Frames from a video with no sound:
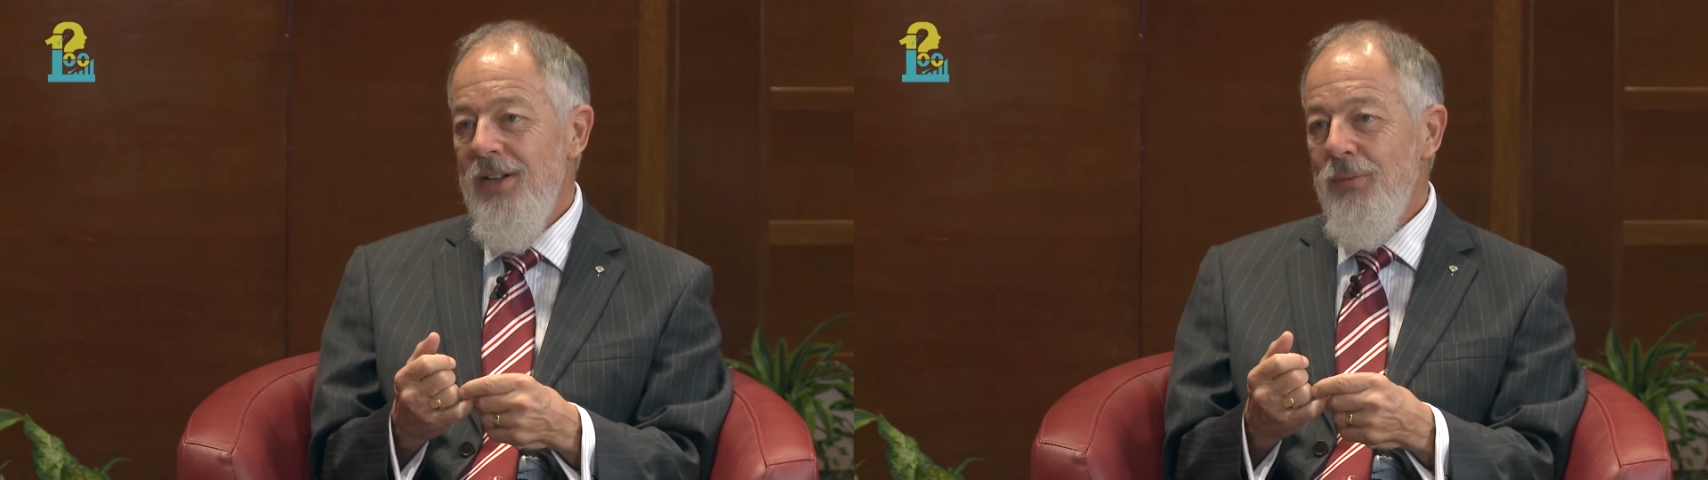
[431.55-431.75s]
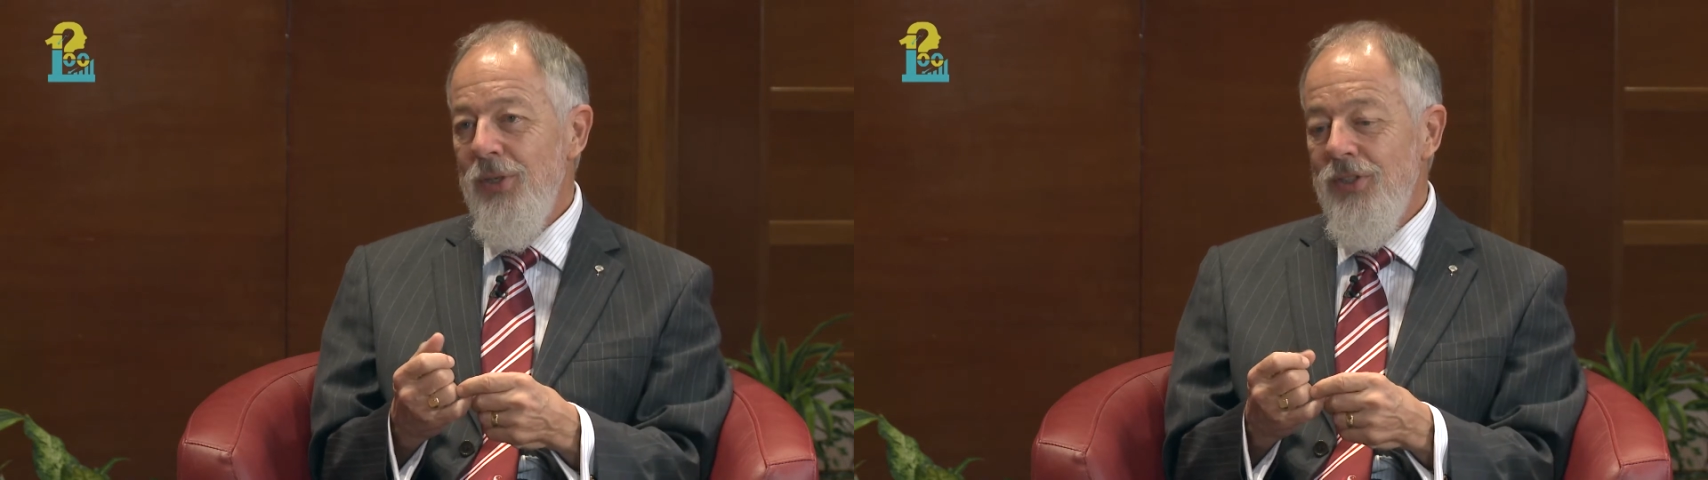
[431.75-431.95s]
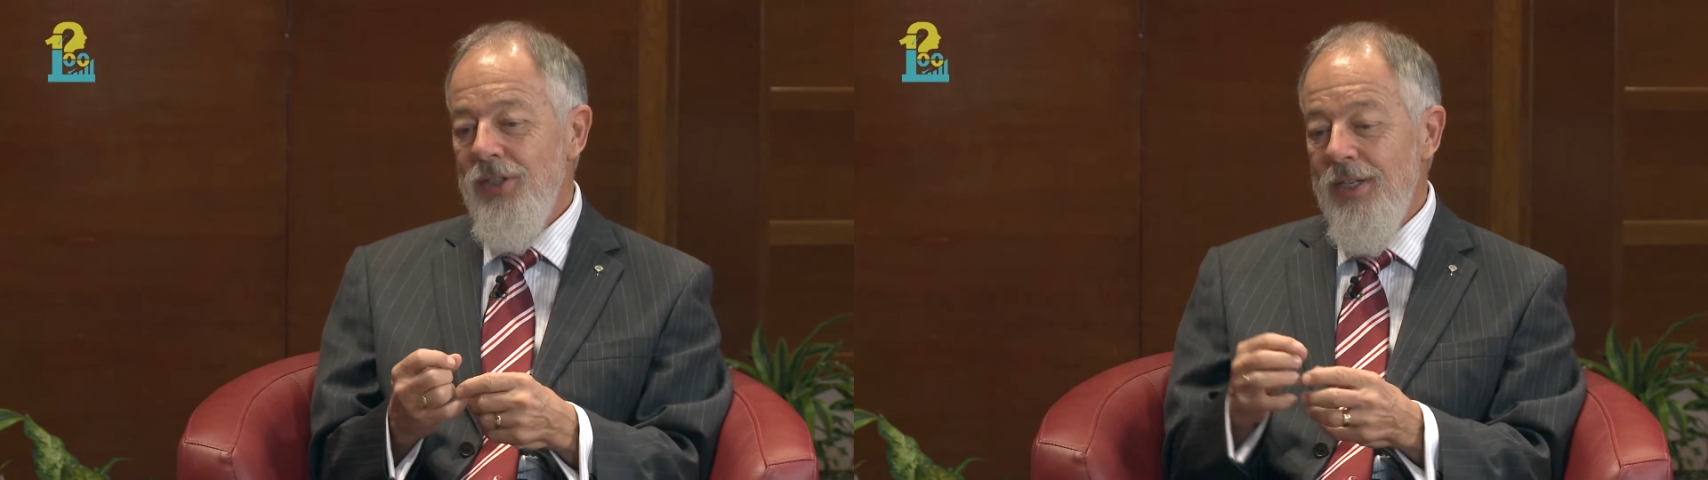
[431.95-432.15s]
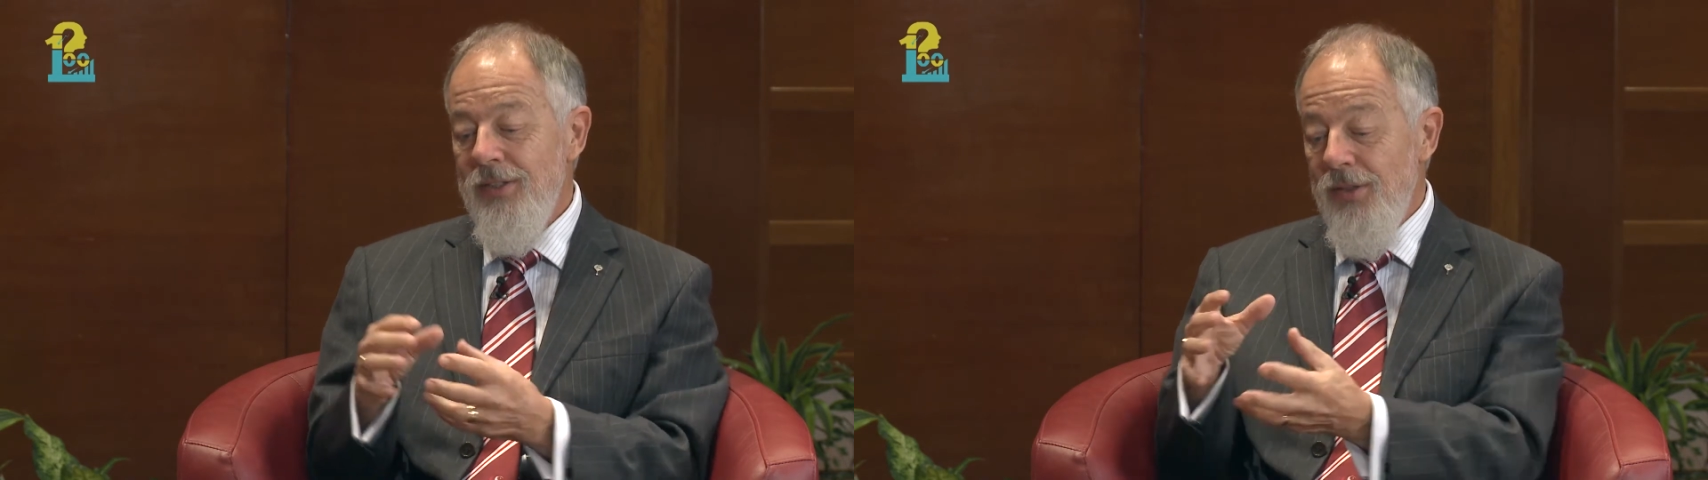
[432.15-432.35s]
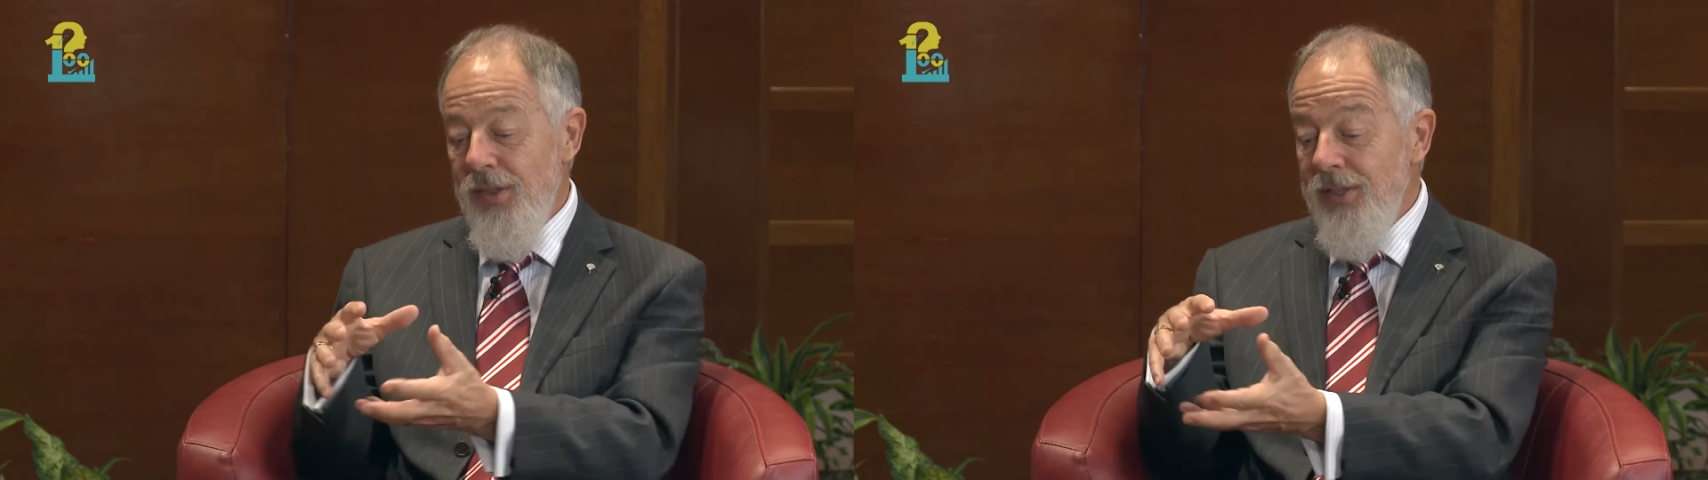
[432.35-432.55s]
which
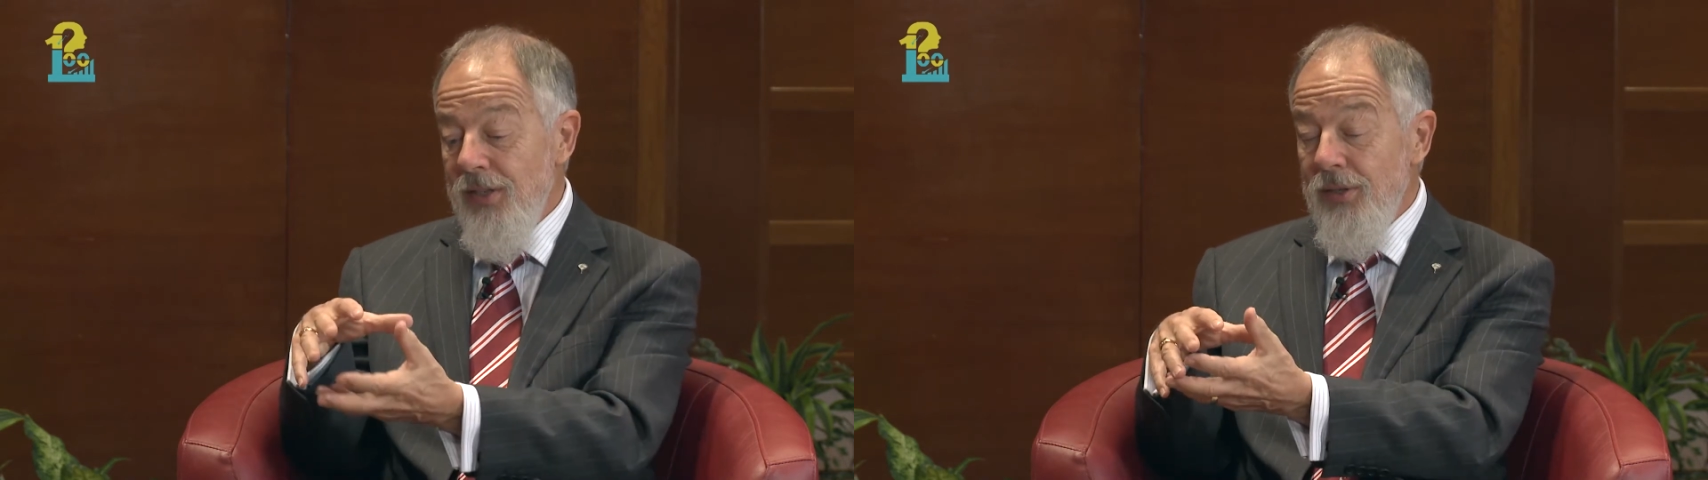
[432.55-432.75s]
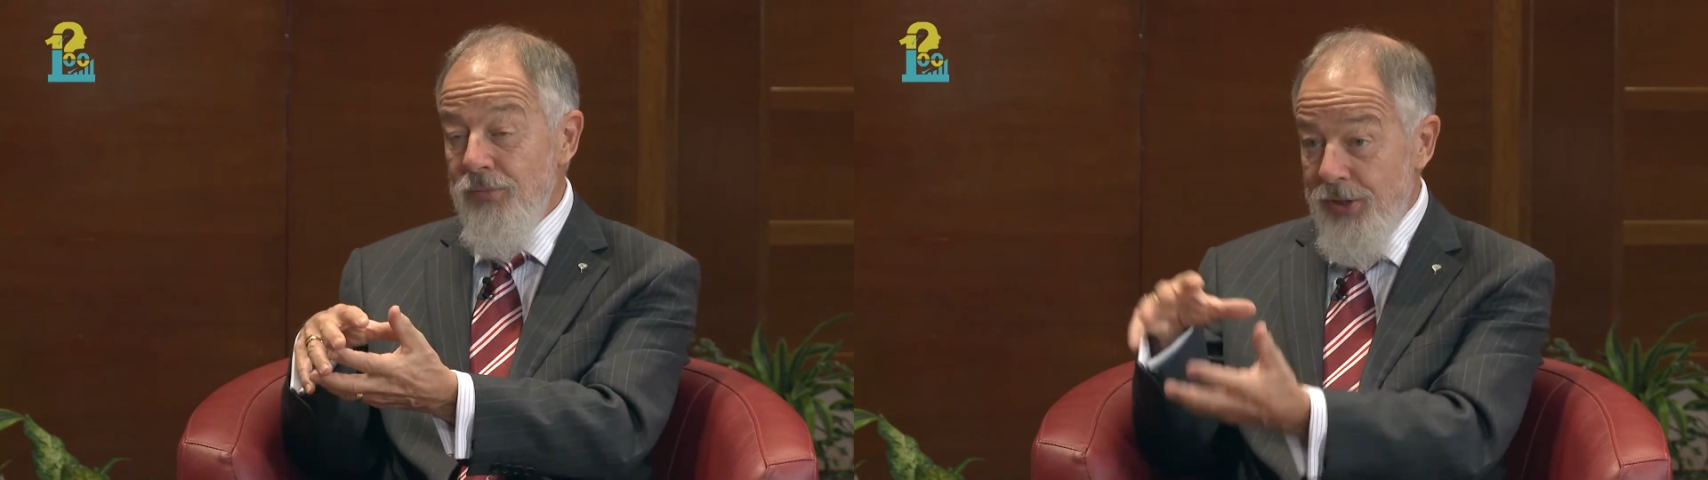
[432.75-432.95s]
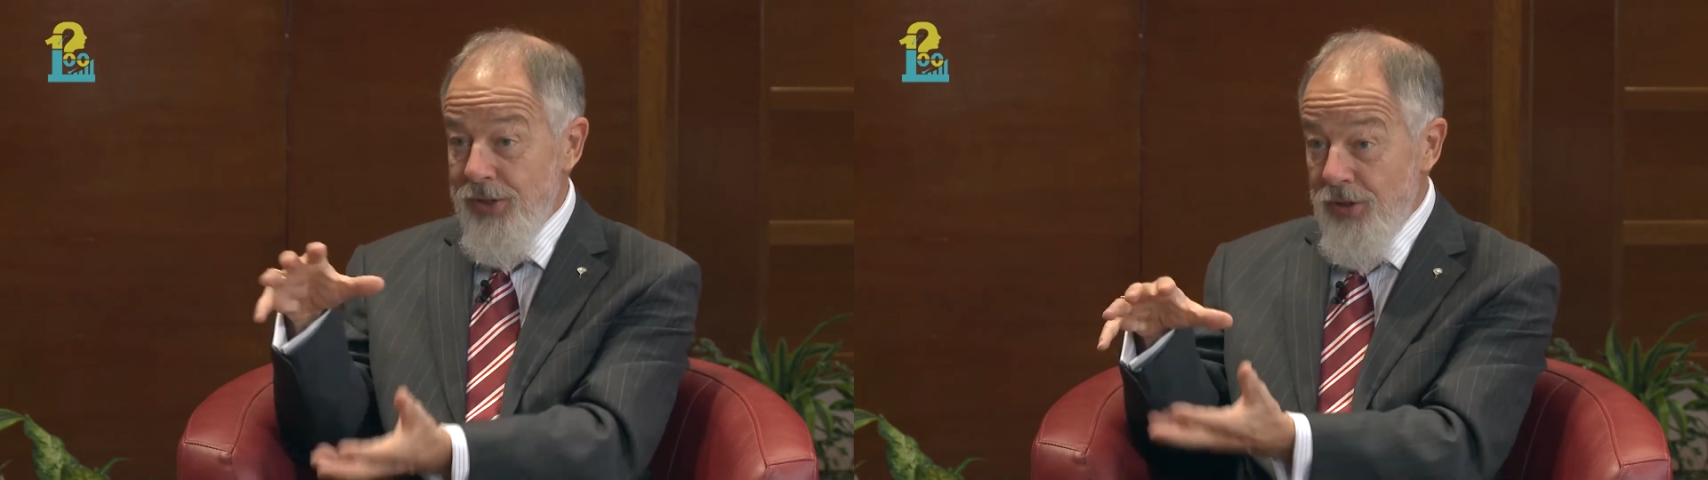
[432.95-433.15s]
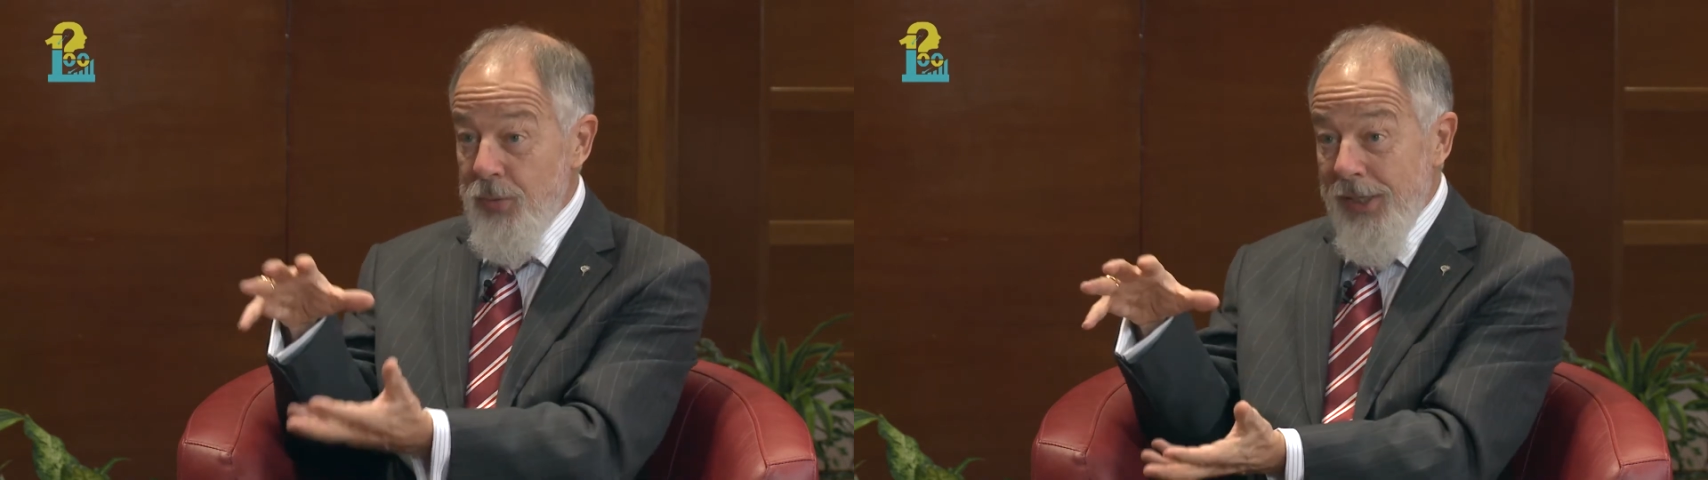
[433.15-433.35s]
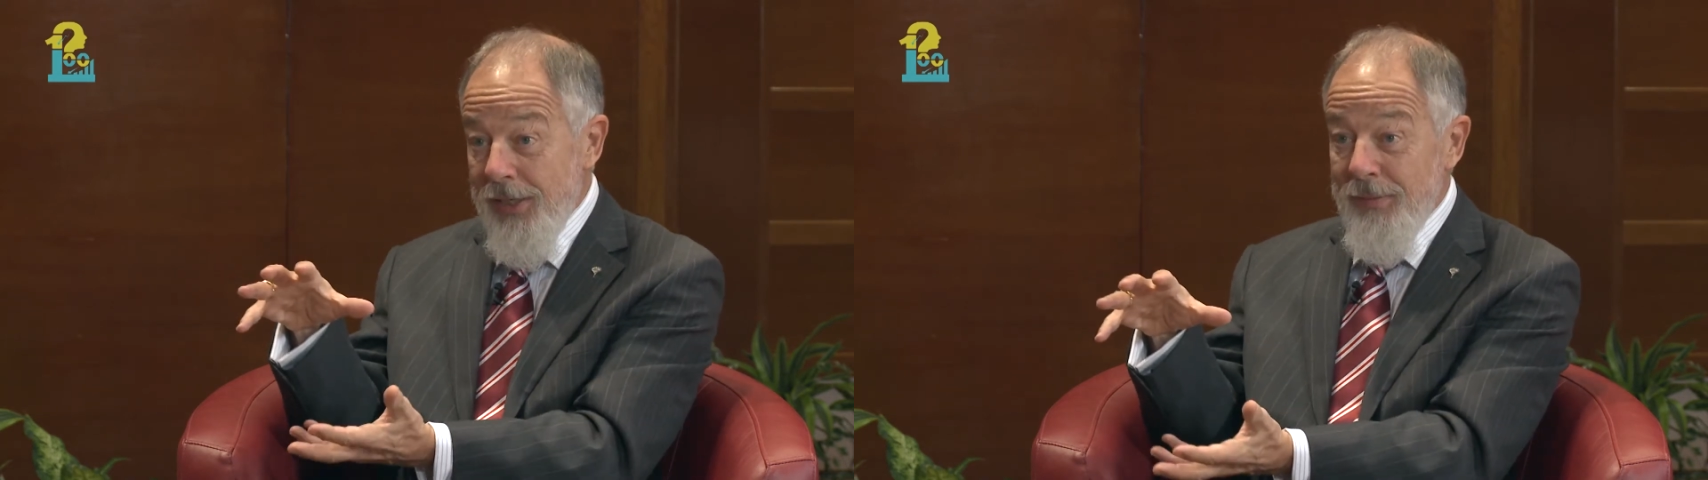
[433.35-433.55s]
says these are the risks
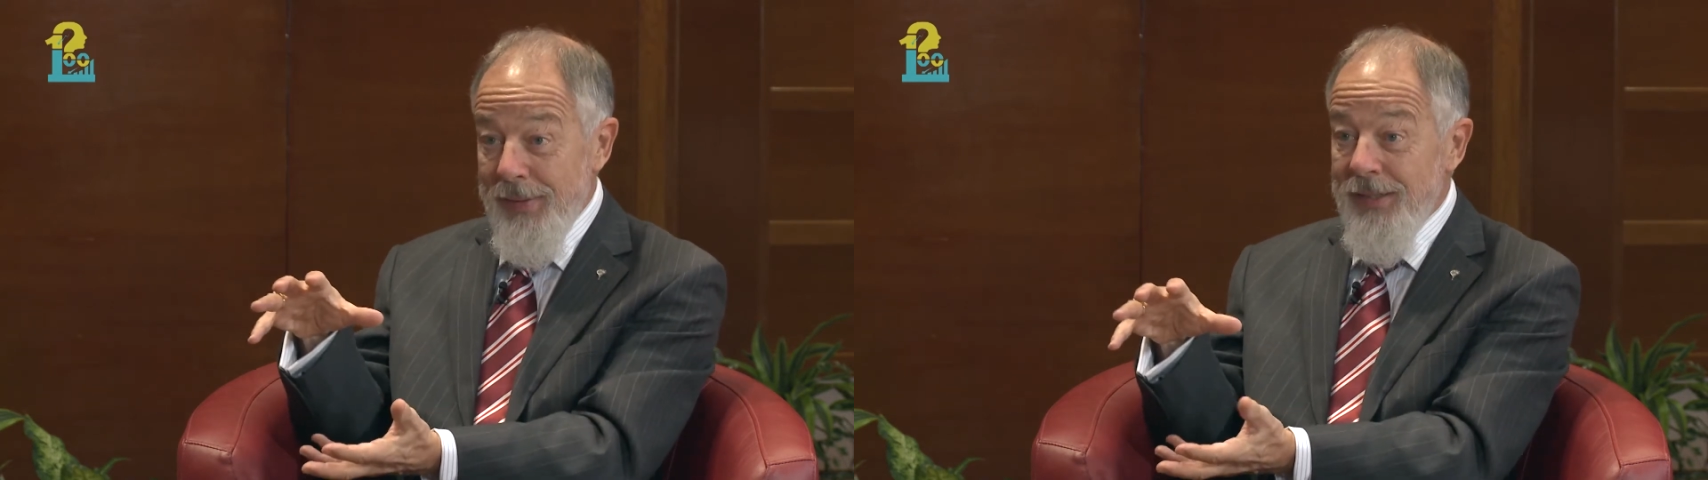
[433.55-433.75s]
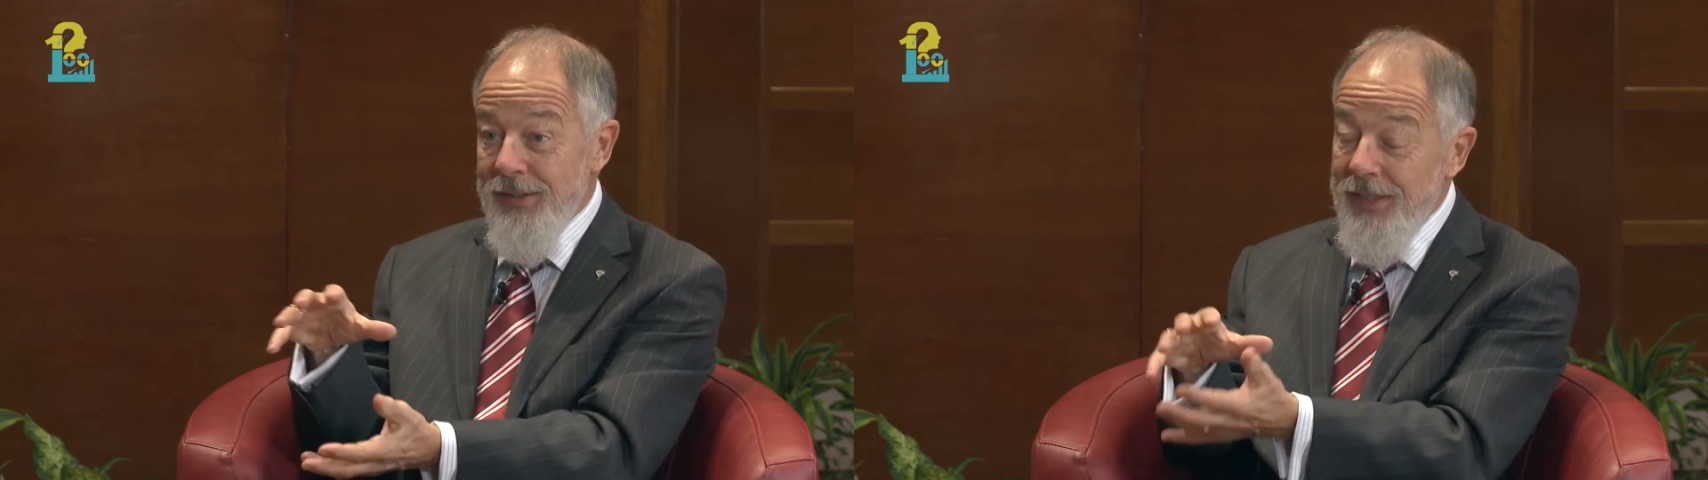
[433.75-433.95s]
we know about,